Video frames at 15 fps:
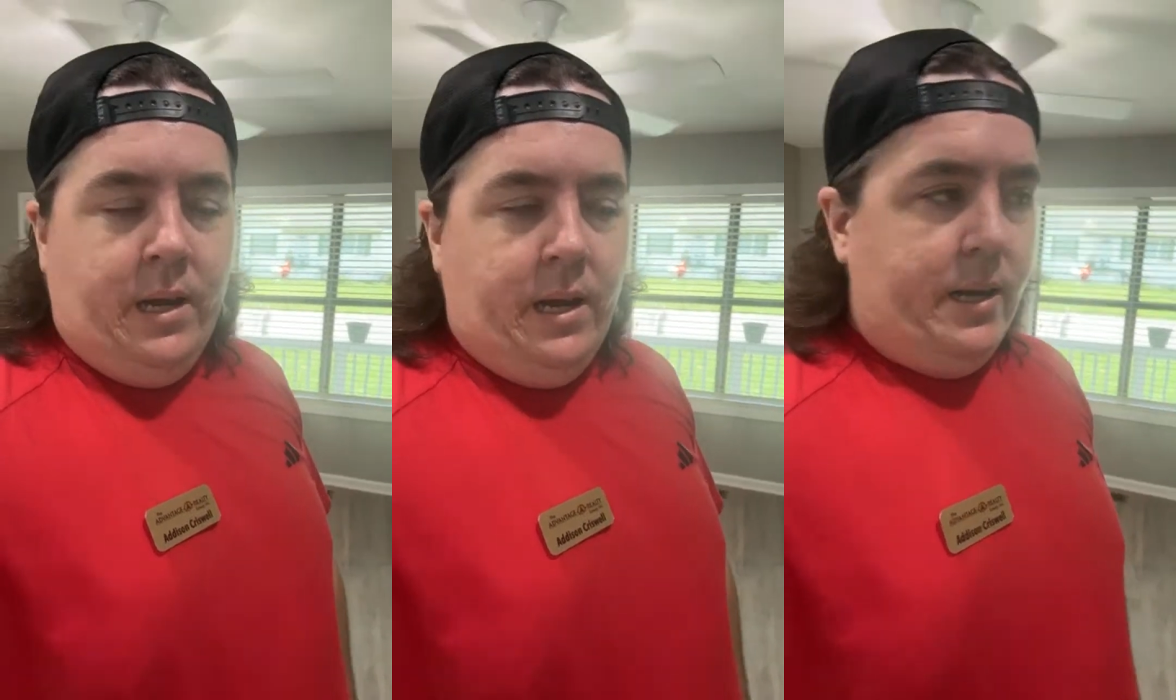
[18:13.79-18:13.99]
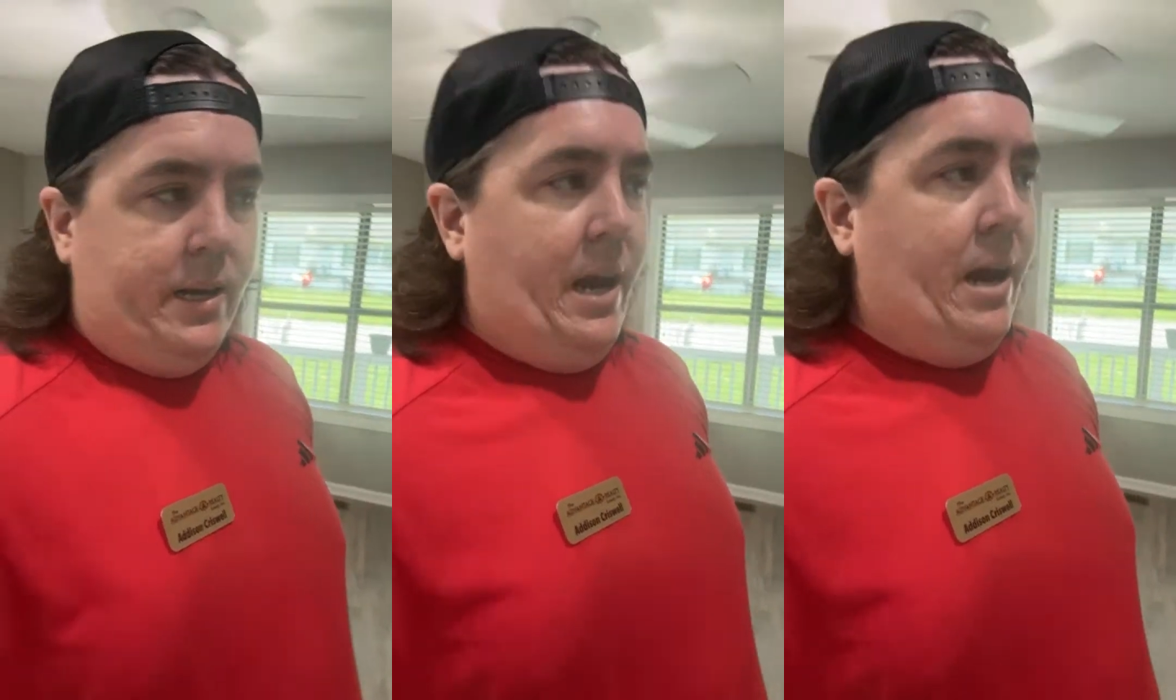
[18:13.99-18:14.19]

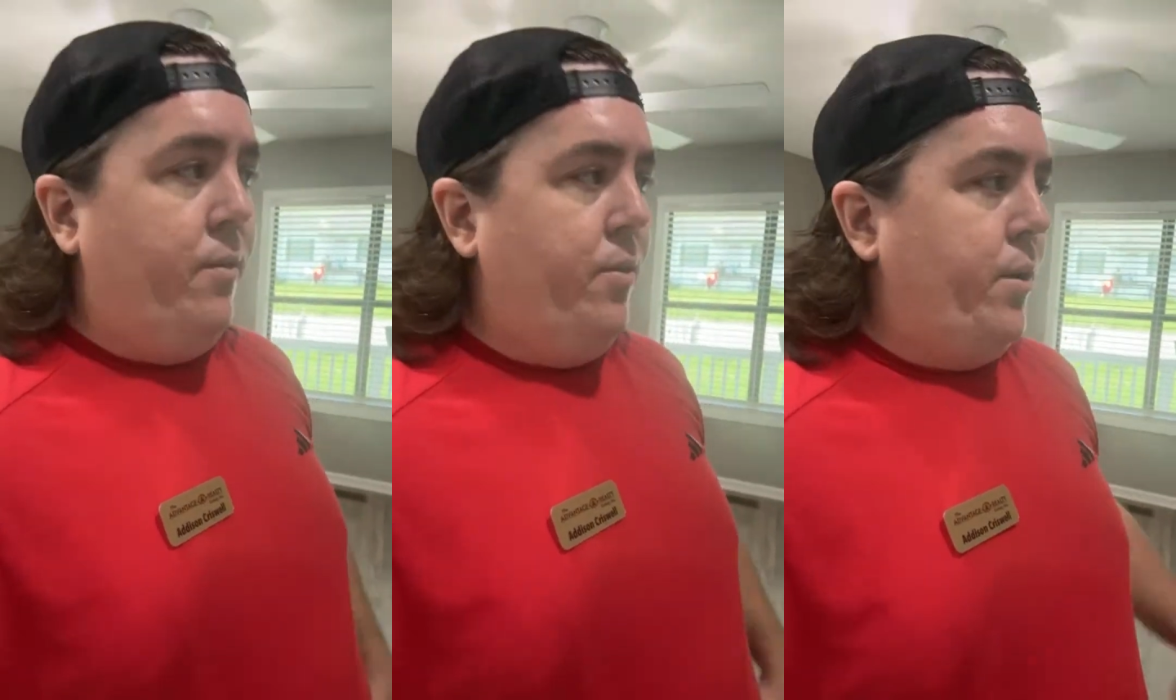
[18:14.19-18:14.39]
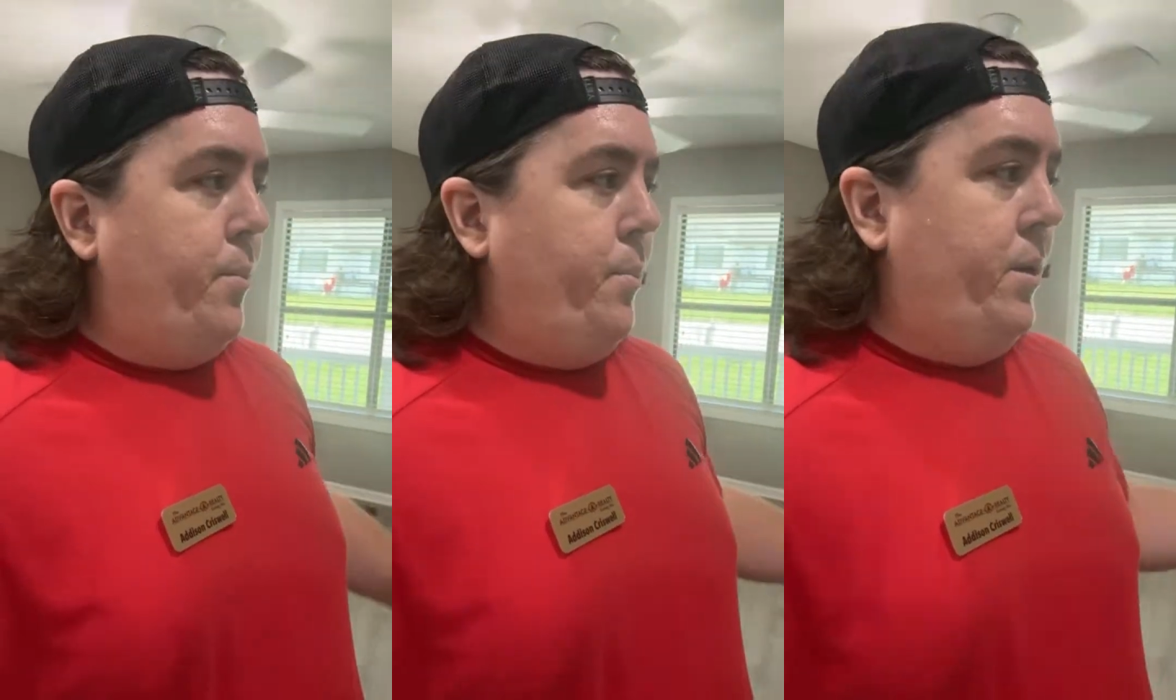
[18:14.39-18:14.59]
And now
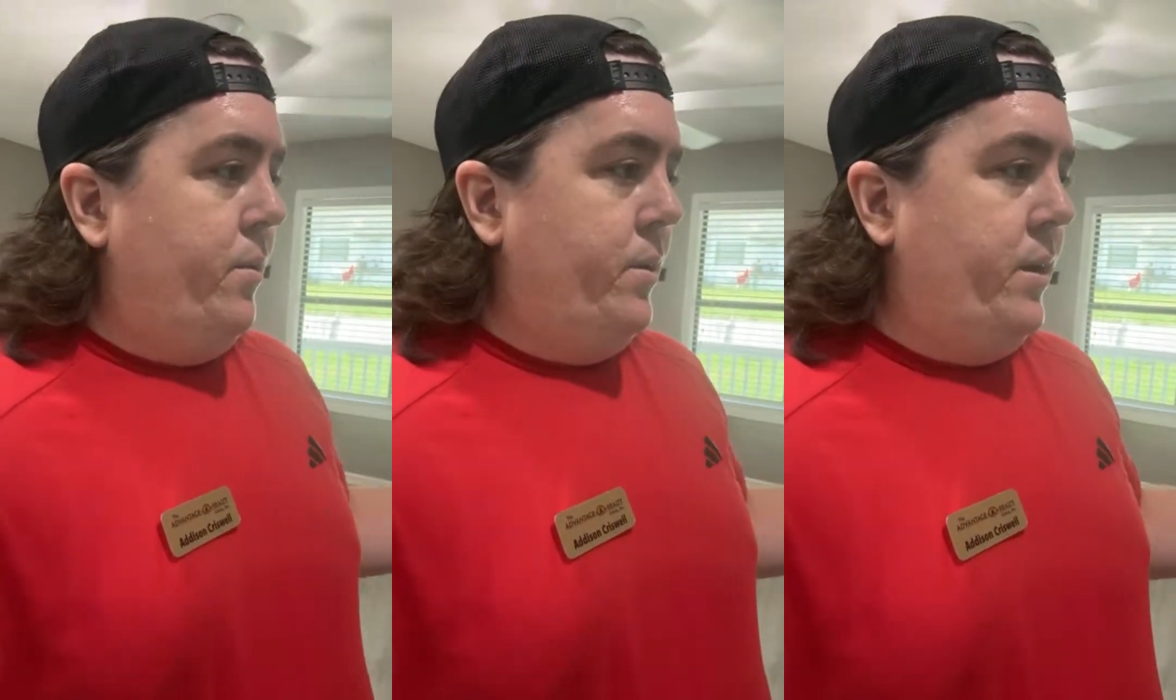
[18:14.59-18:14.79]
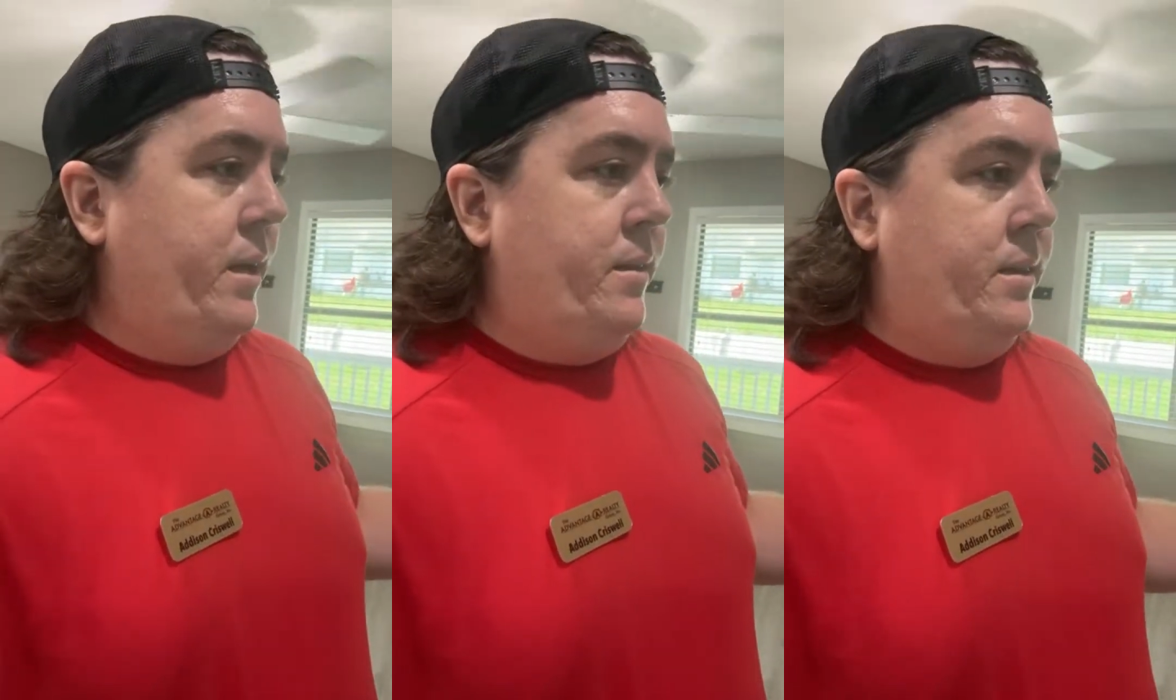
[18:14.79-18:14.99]
they're
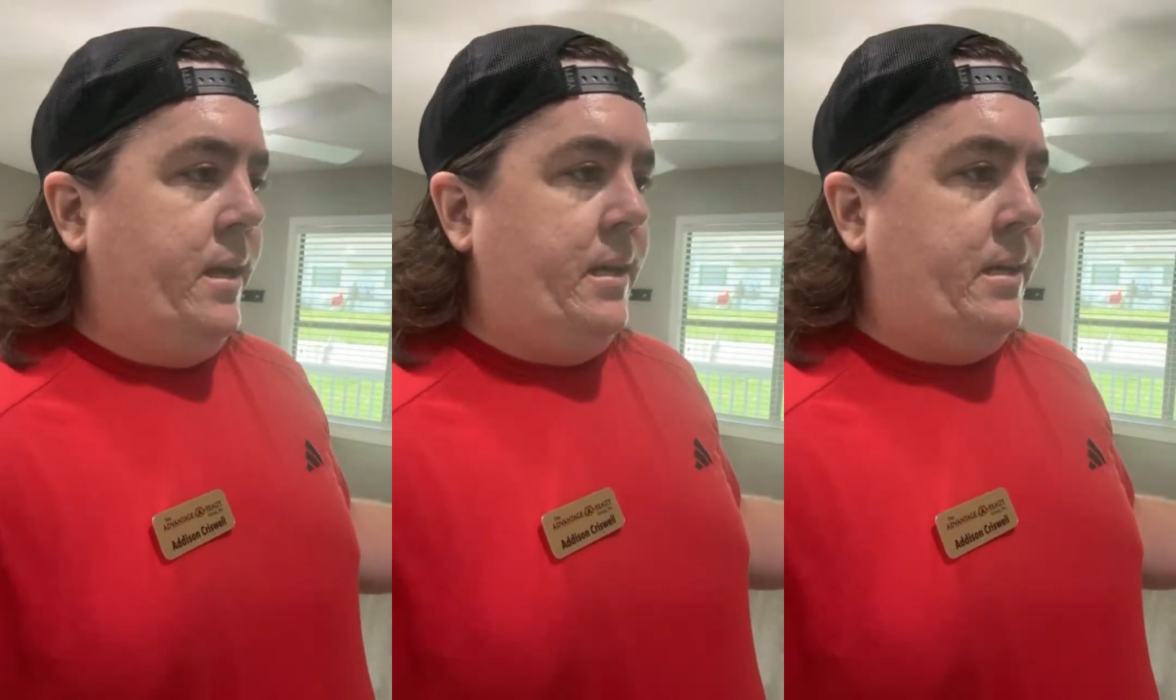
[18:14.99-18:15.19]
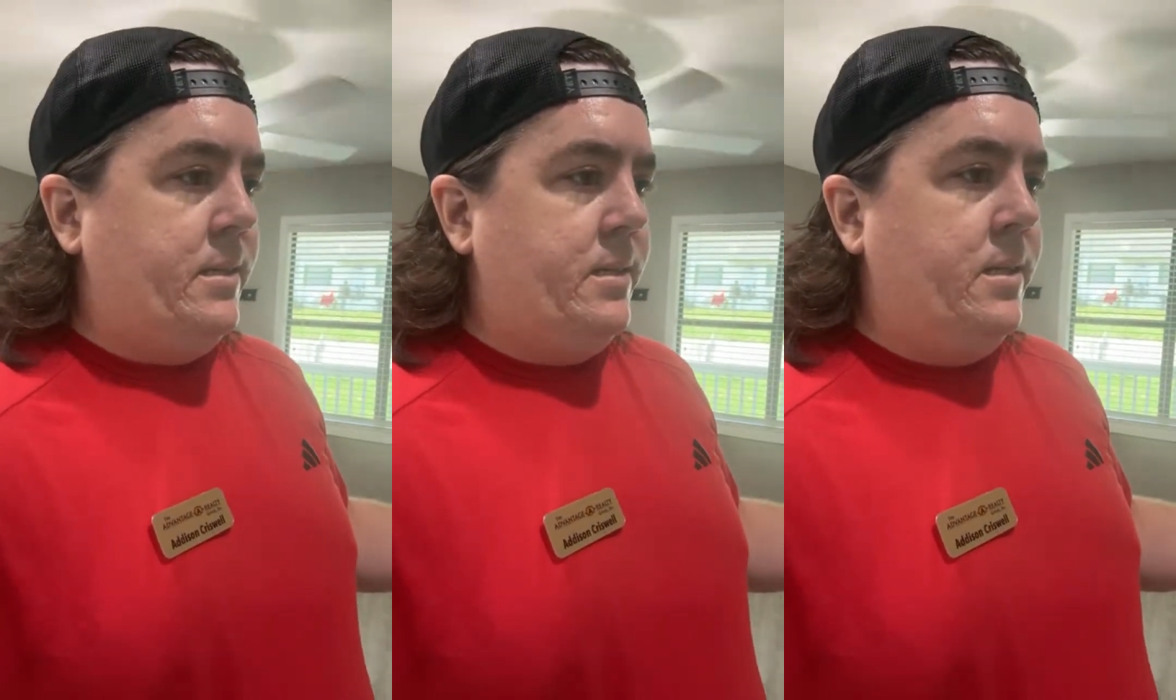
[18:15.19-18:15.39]
building
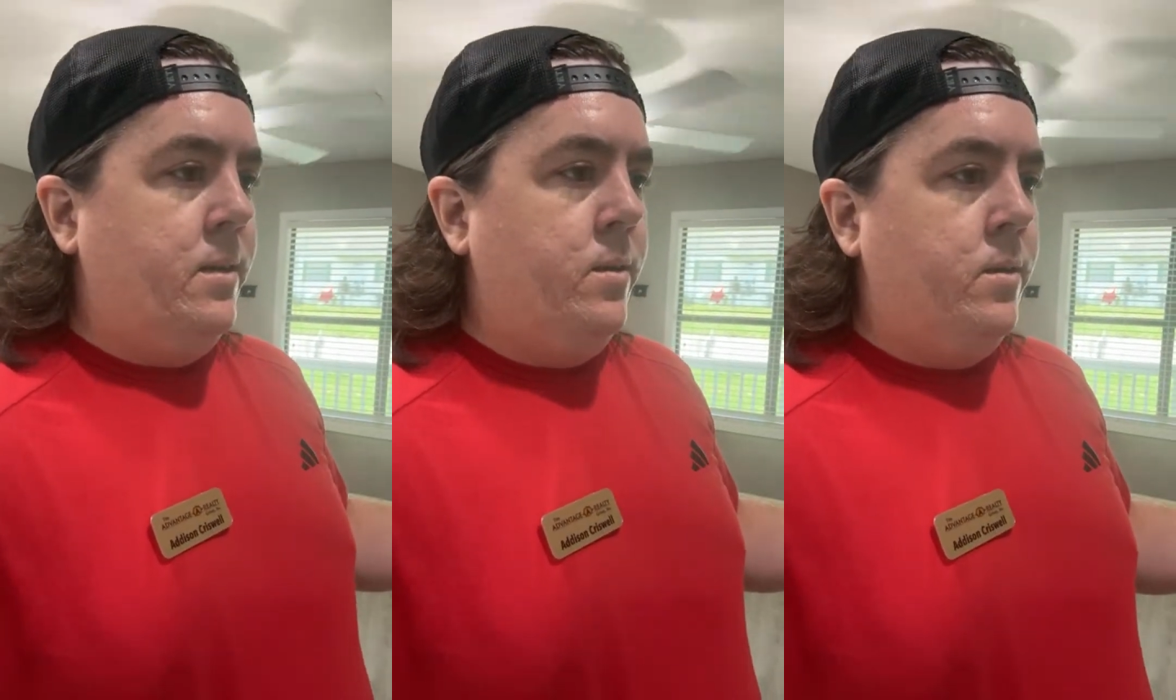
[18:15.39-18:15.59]
these